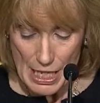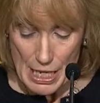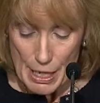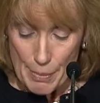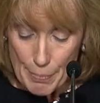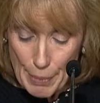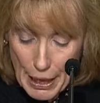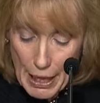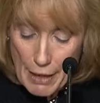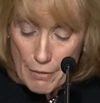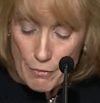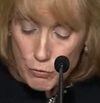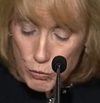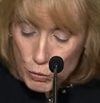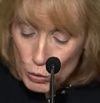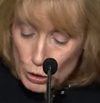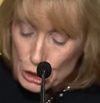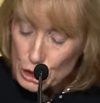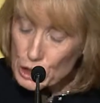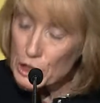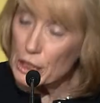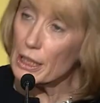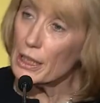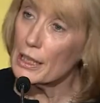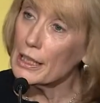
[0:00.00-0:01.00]
But
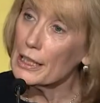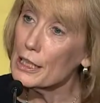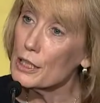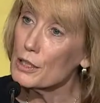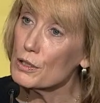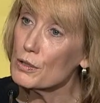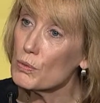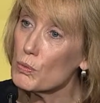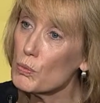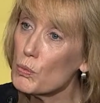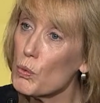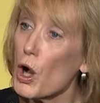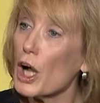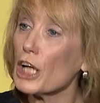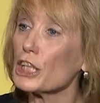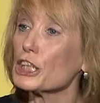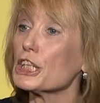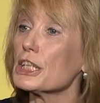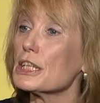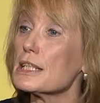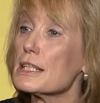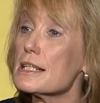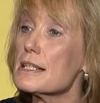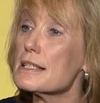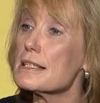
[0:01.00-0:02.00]
unfortunately,
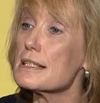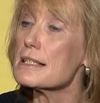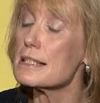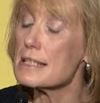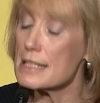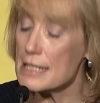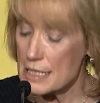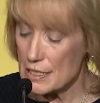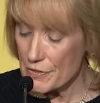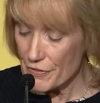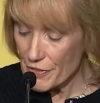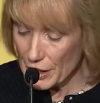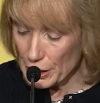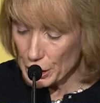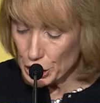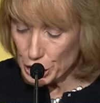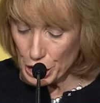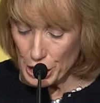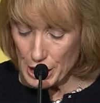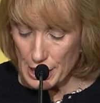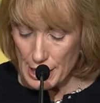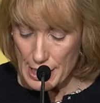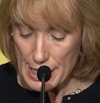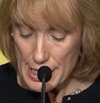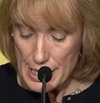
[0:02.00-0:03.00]
Washington's
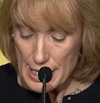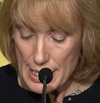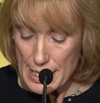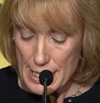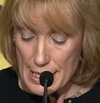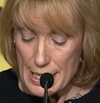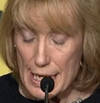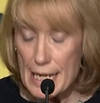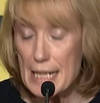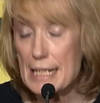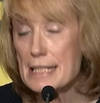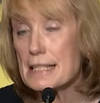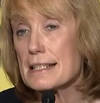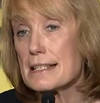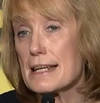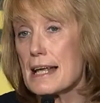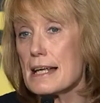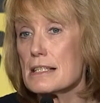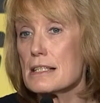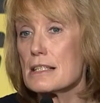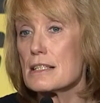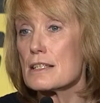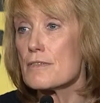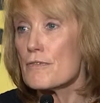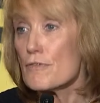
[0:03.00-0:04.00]
dysfunction
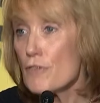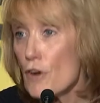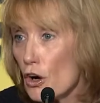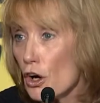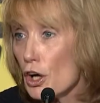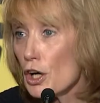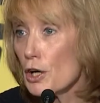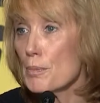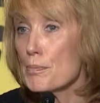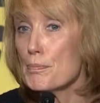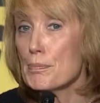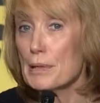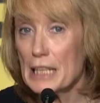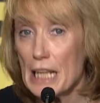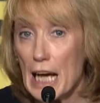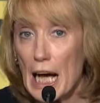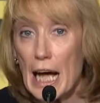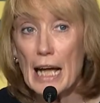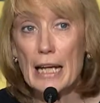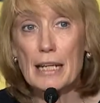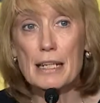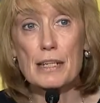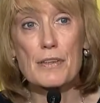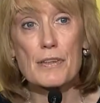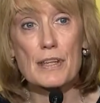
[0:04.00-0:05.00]
extends far
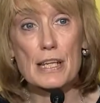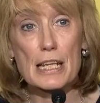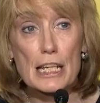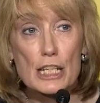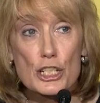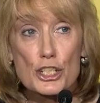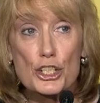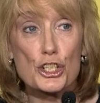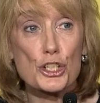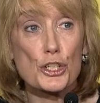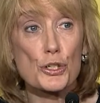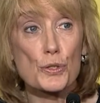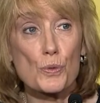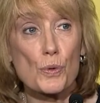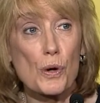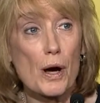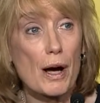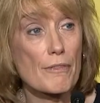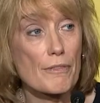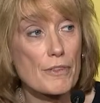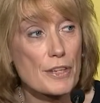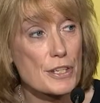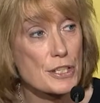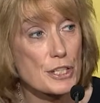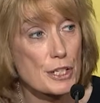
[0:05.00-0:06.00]
beyond the issue
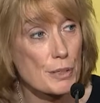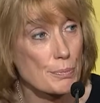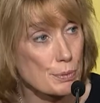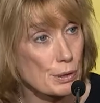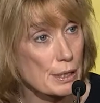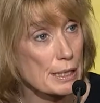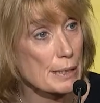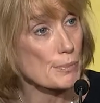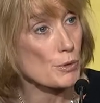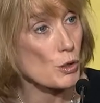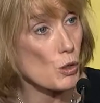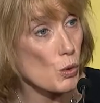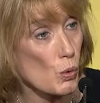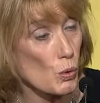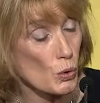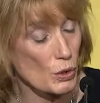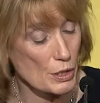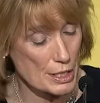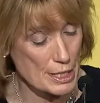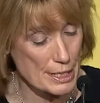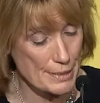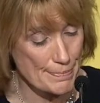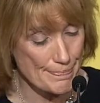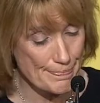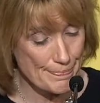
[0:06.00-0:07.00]
of the Supreme
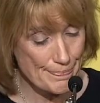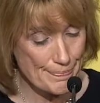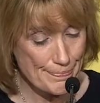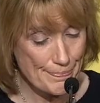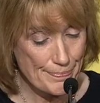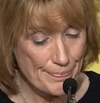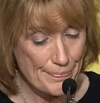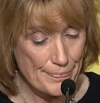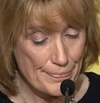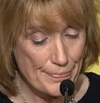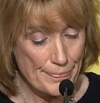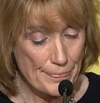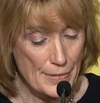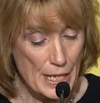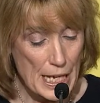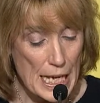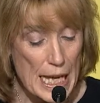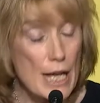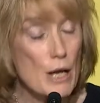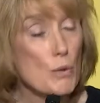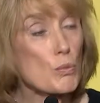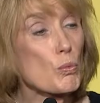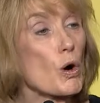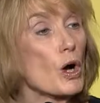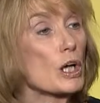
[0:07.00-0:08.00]
Court.
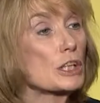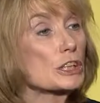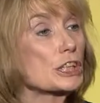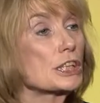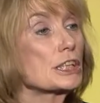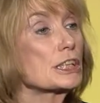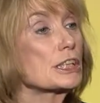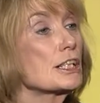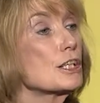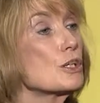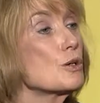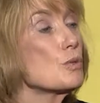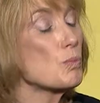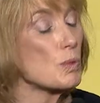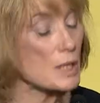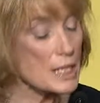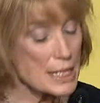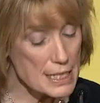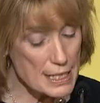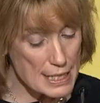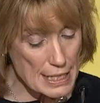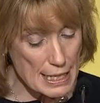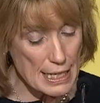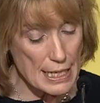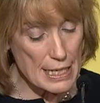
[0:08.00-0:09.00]
In Washington, we
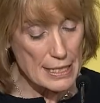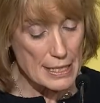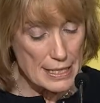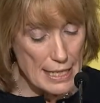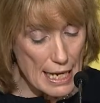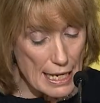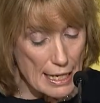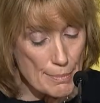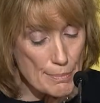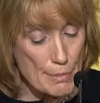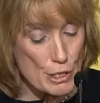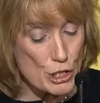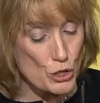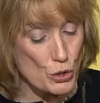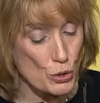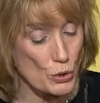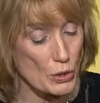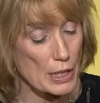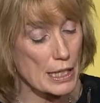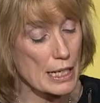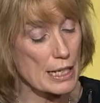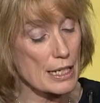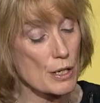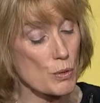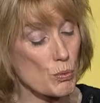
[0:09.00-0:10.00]
see a Senate
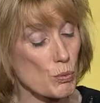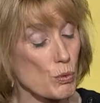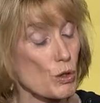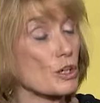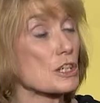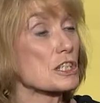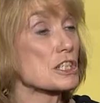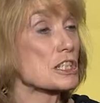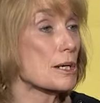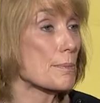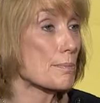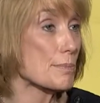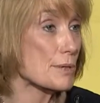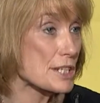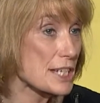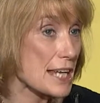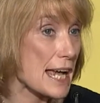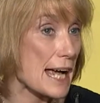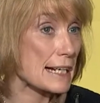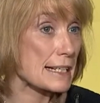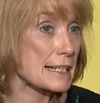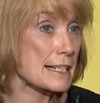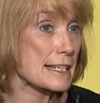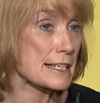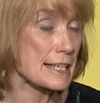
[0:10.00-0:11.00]
majority that works to
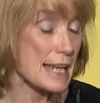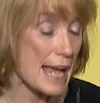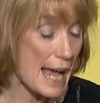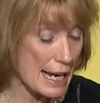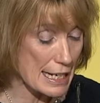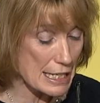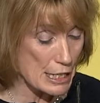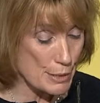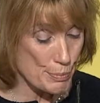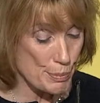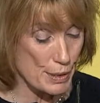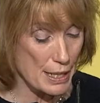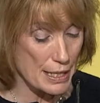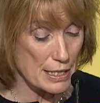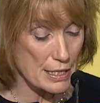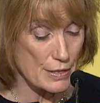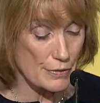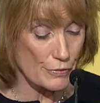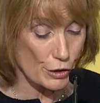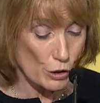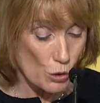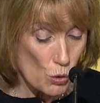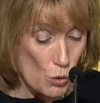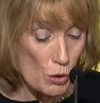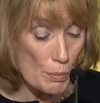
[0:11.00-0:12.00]
protect tax breaks
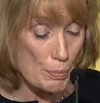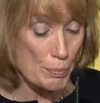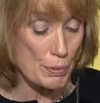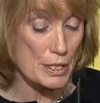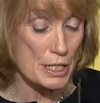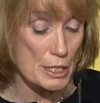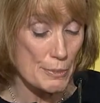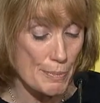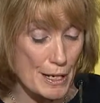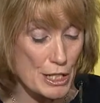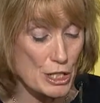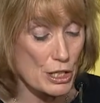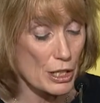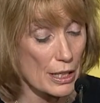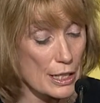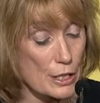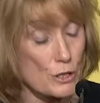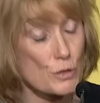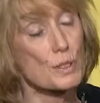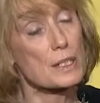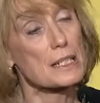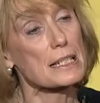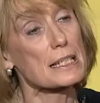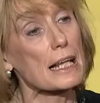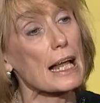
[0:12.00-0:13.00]
for corporate special
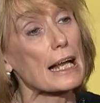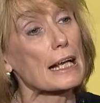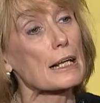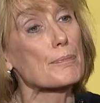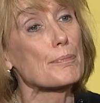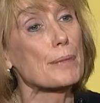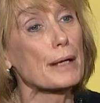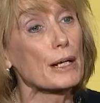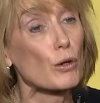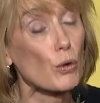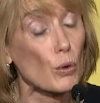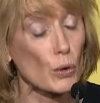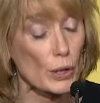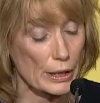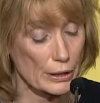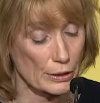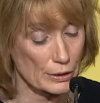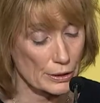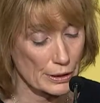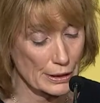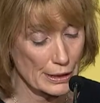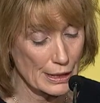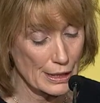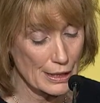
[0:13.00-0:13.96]
interests like big oil,